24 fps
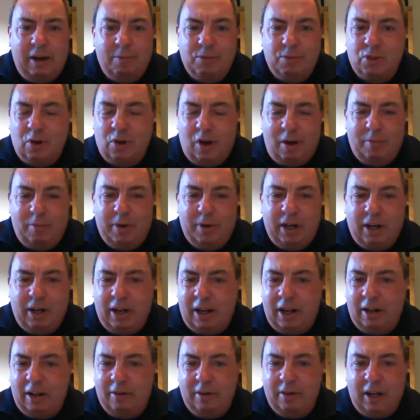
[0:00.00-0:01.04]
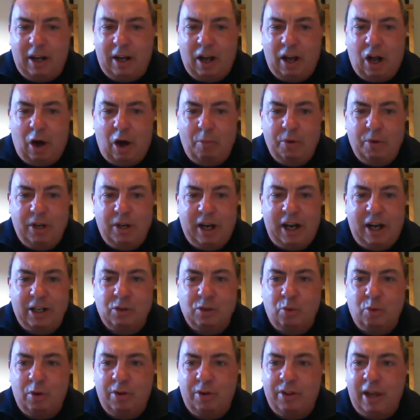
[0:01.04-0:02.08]
So I'm here to help you
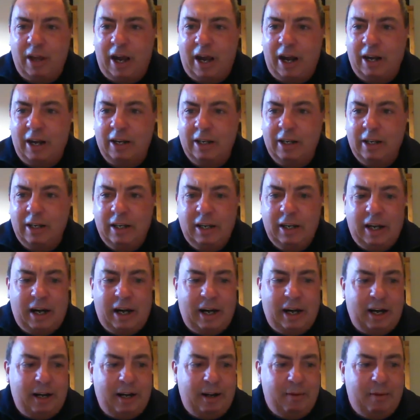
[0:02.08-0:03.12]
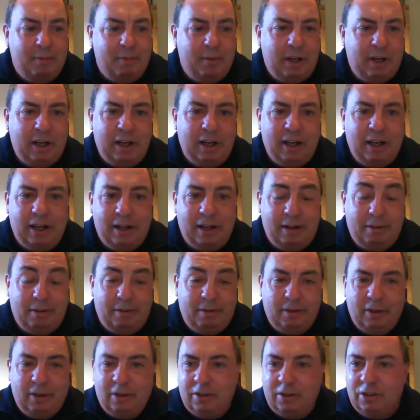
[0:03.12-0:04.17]
guys with that.
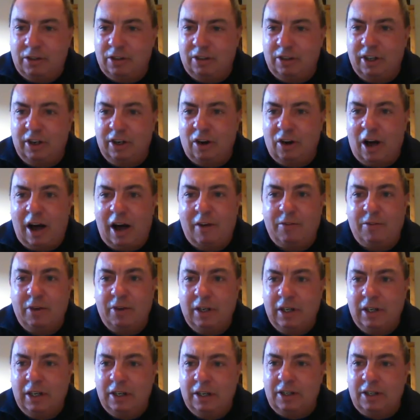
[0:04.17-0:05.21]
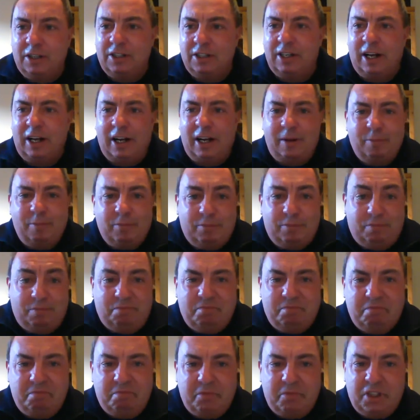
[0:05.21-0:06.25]
And to lead off, does
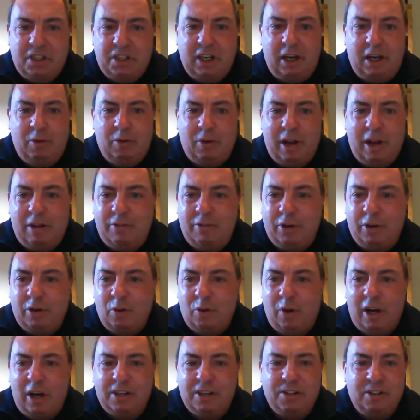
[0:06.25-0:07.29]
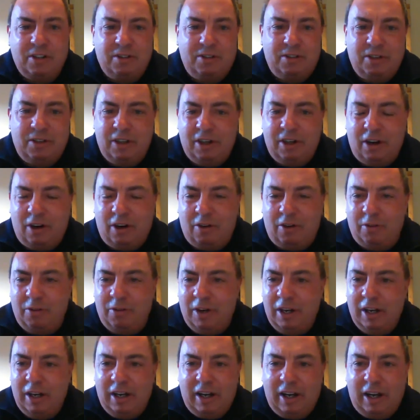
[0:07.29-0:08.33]
anyone have a question?
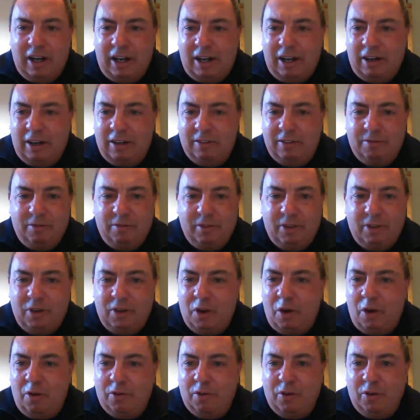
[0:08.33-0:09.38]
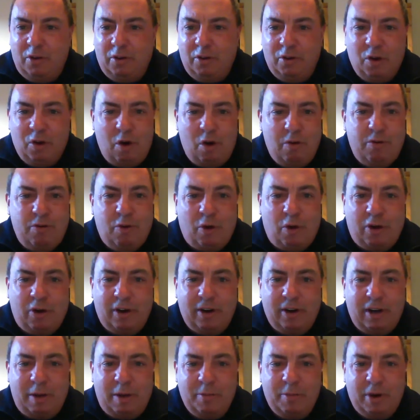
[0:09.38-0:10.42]
Go for
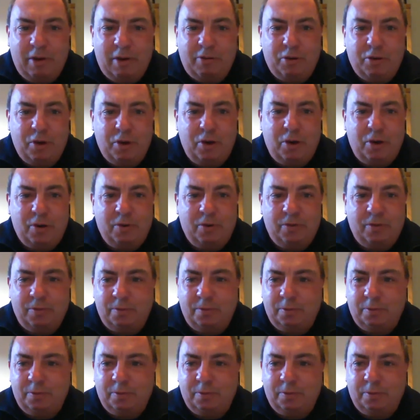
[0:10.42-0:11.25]
it. I'm here for you.